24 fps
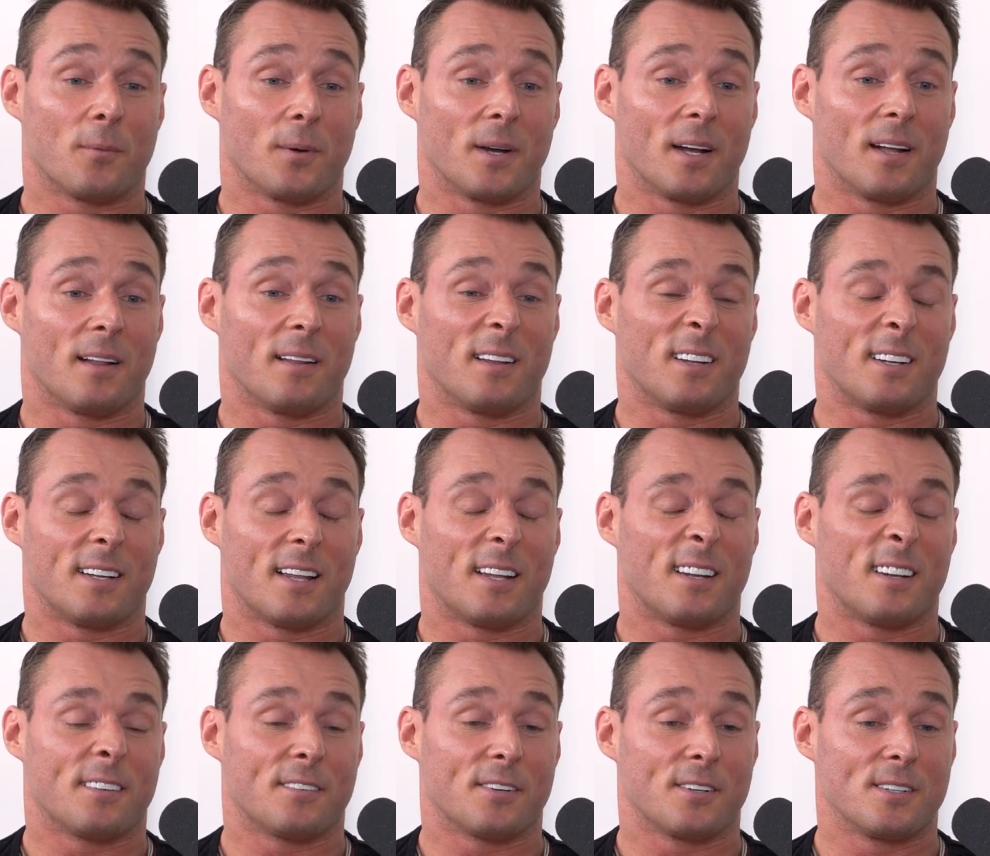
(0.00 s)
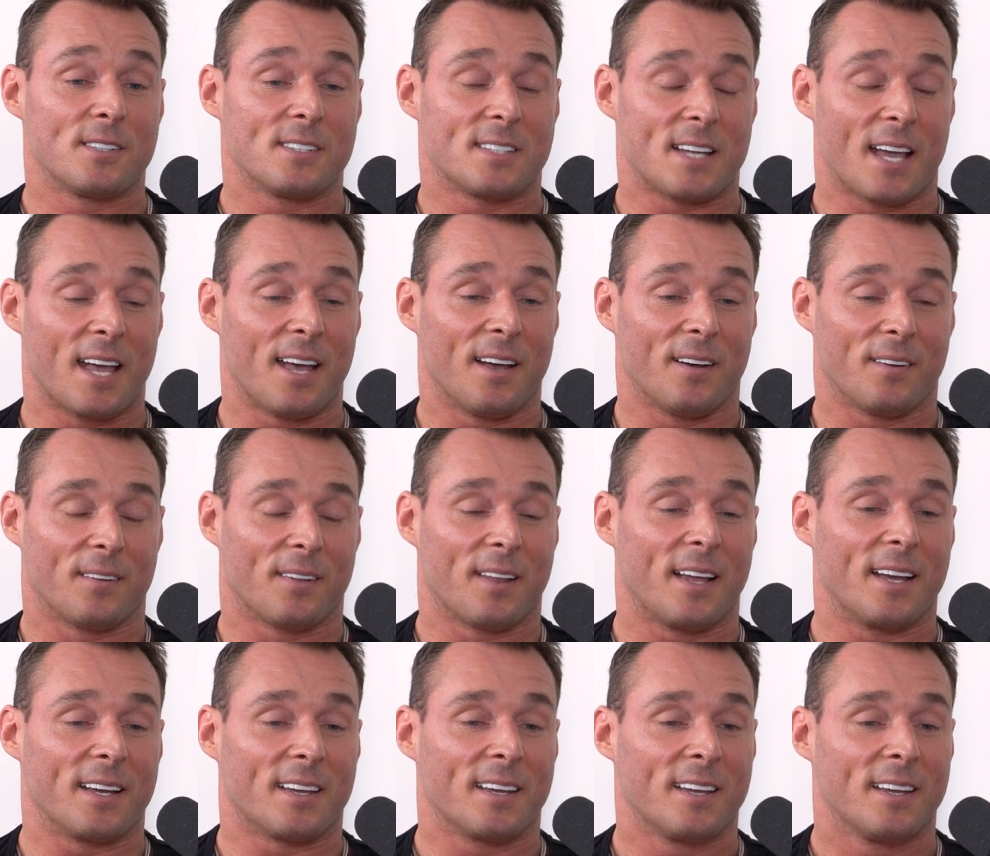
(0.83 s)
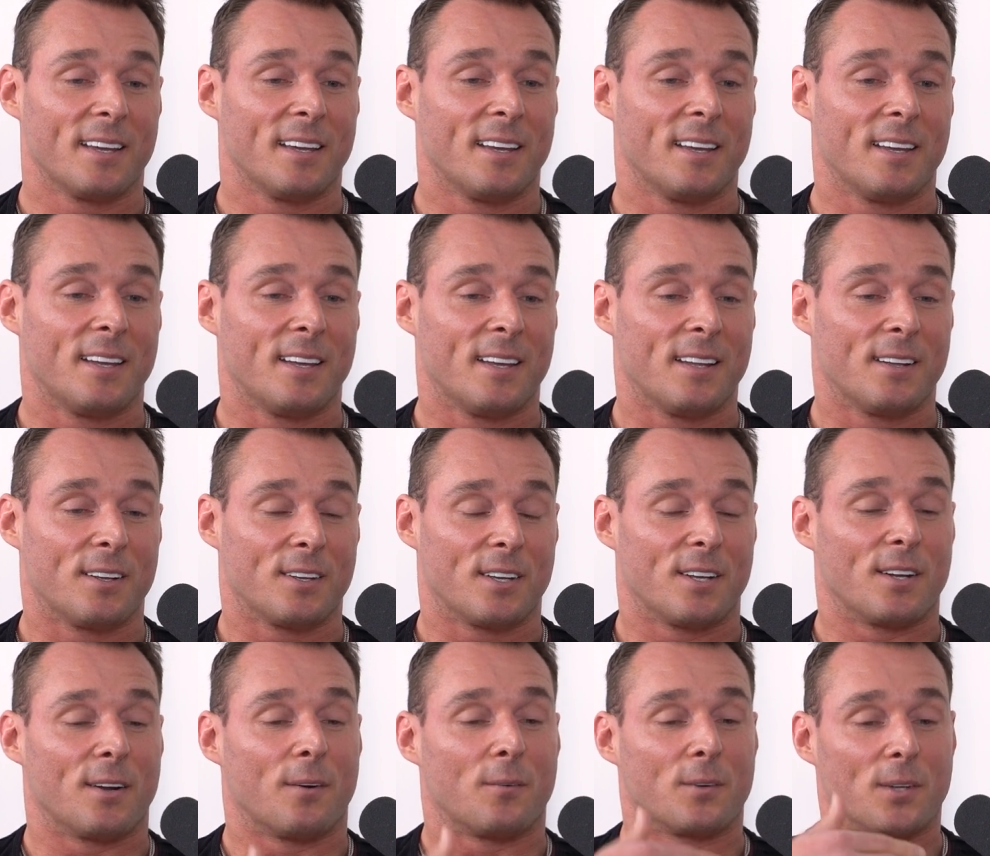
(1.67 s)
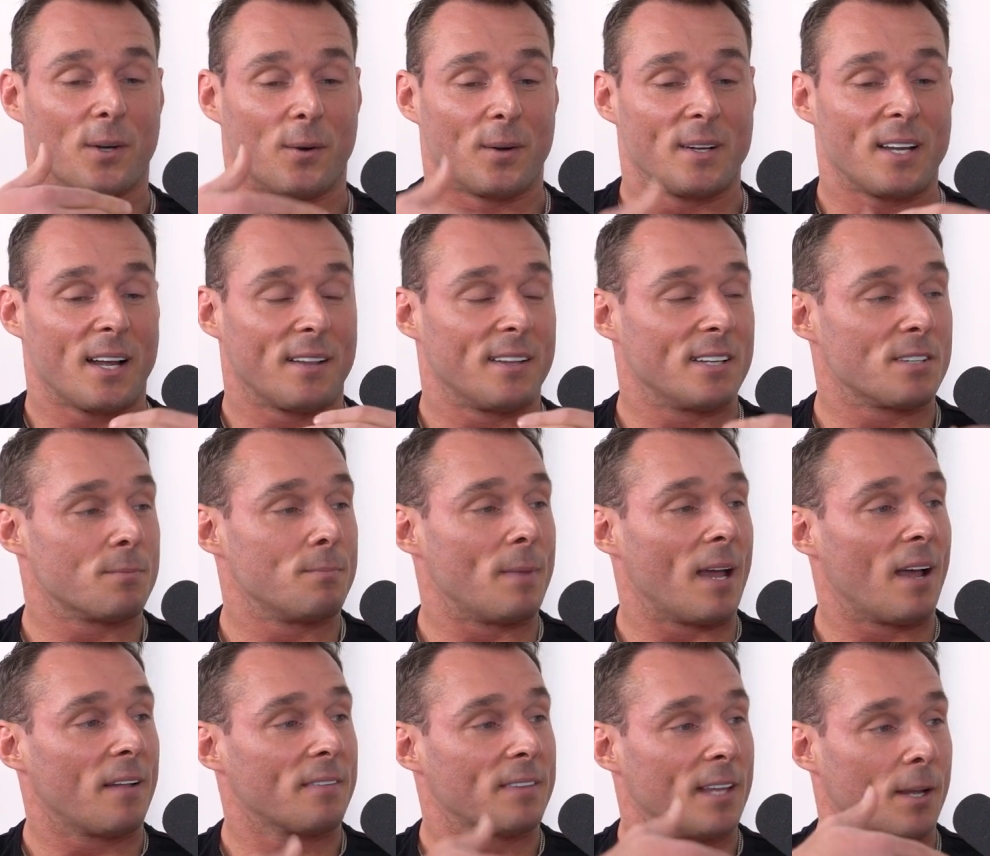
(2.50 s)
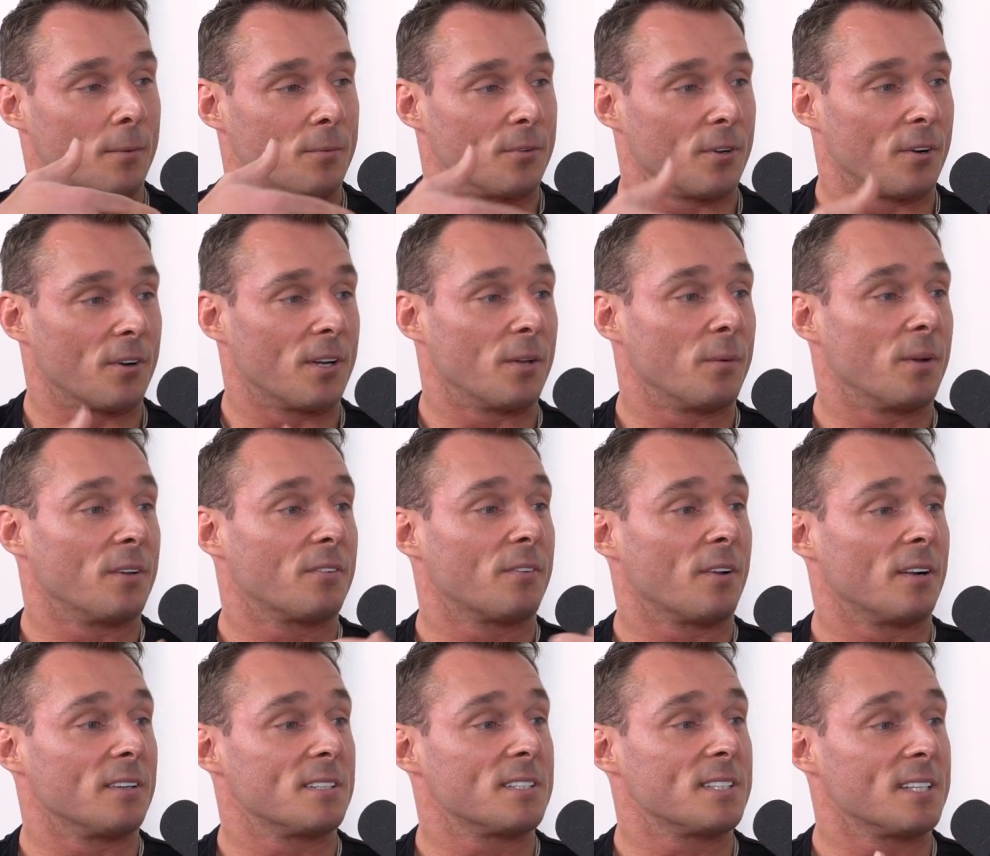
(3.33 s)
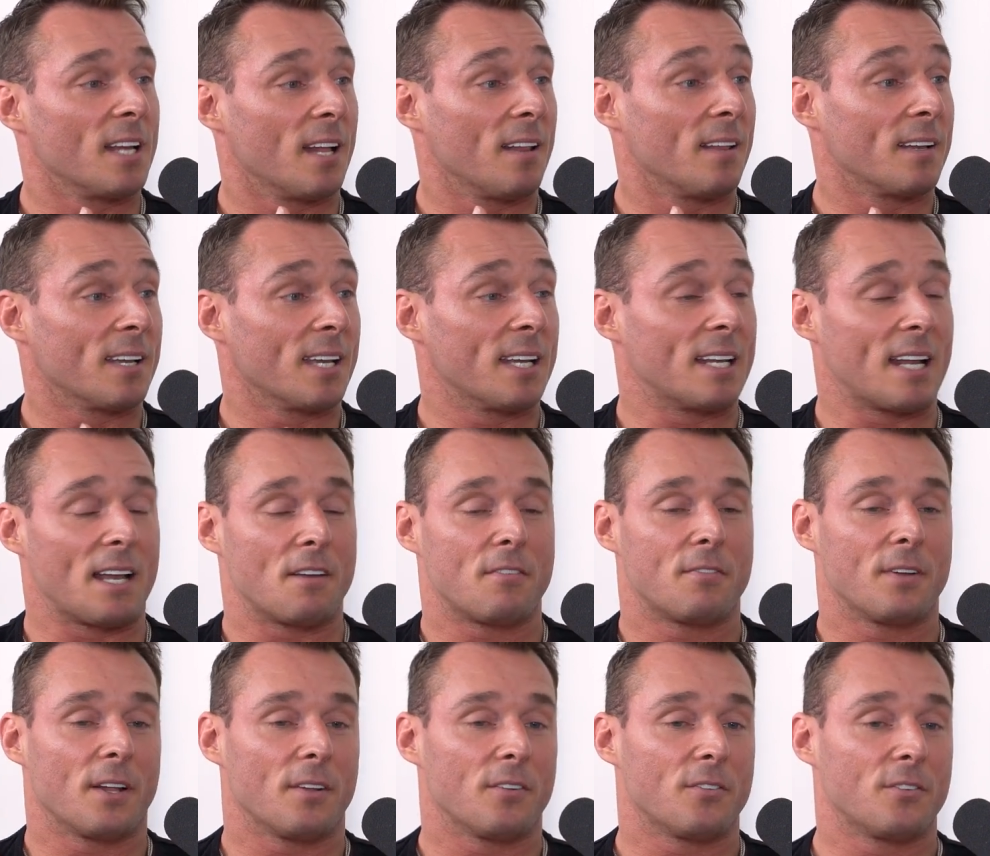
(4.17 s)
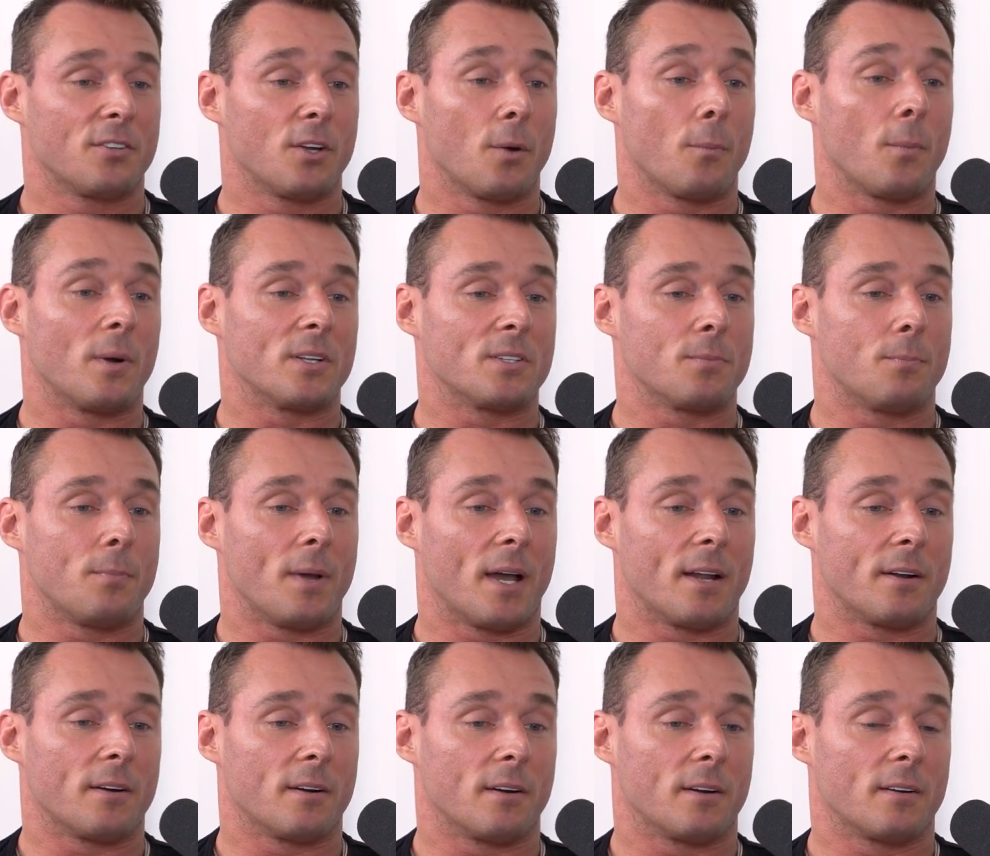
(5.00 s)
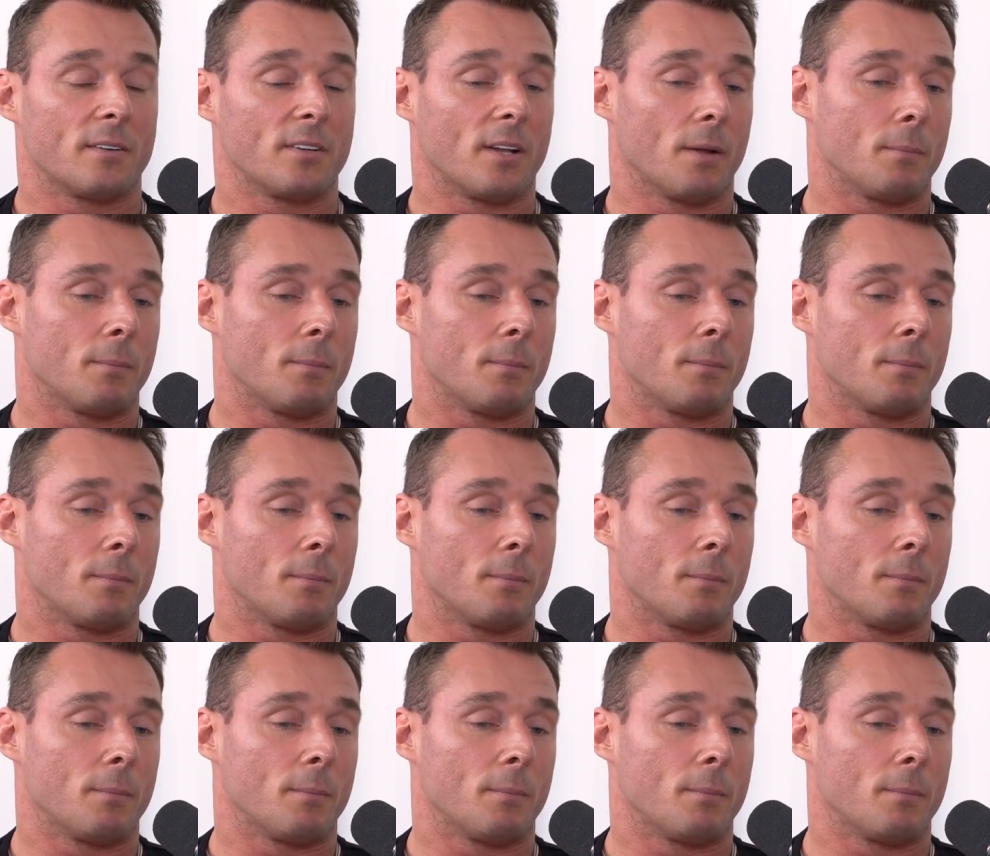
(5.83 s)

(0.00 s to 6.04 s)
well. And then it turns out like, going down this mouth tape journey, we started selling it and I felt so much better.